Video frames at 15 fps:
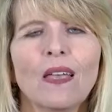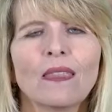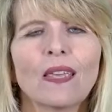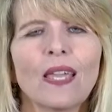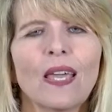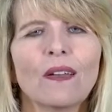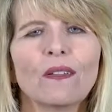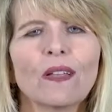
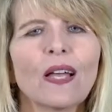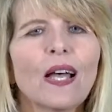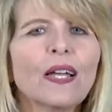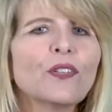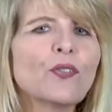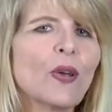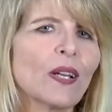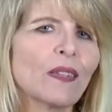The Cattle
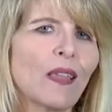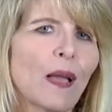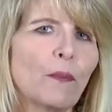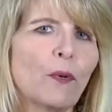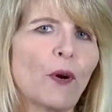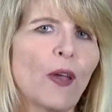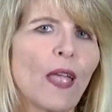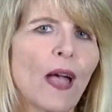Contract
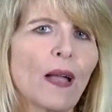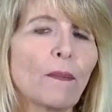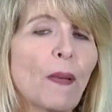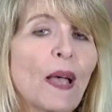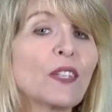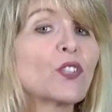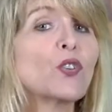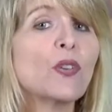Library Act
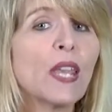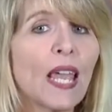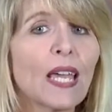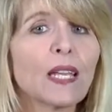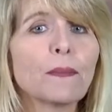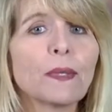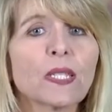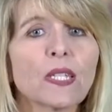passed
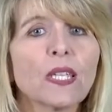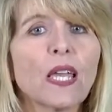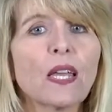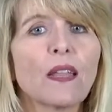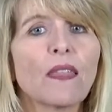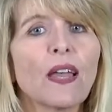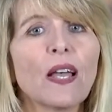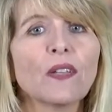unanimously
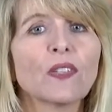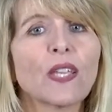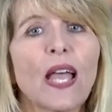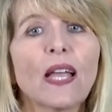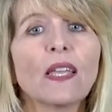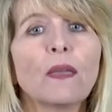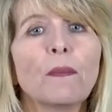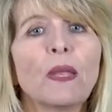out of the House
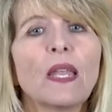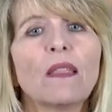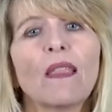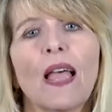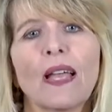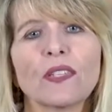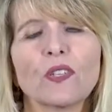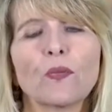Ag Committee
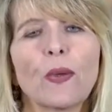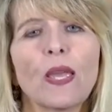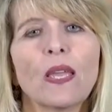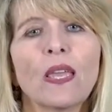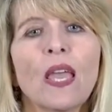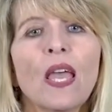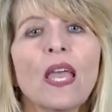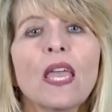last
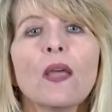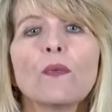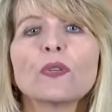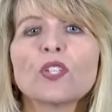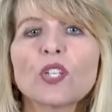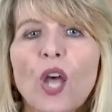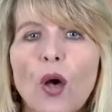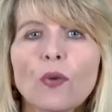week. It
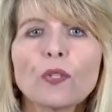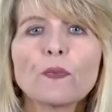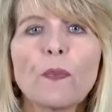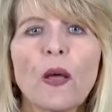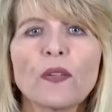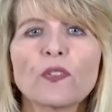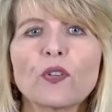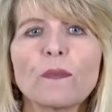was co
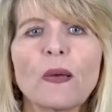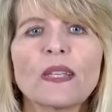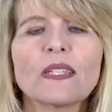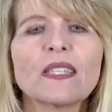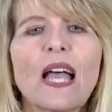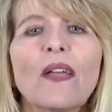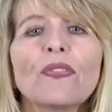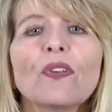sponsored by
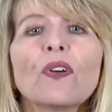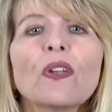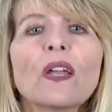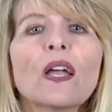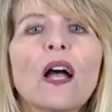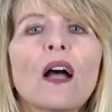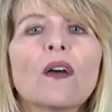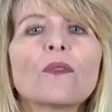South Dakota
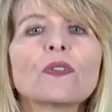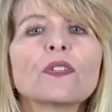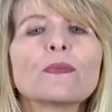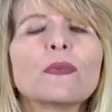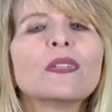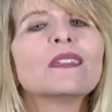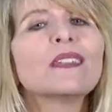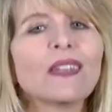
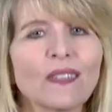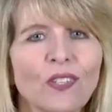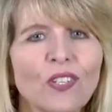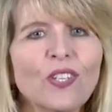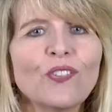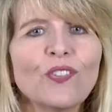Congressman Dusty